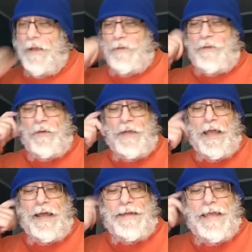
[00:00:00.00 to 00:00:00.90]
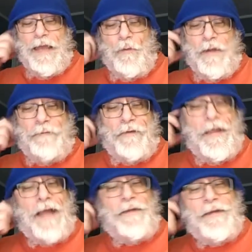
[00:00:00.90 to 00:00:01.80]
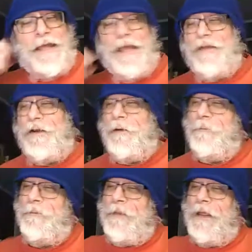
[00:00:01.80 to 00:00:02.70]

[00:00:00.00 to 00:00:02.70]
So, yeah, I can't wait for that either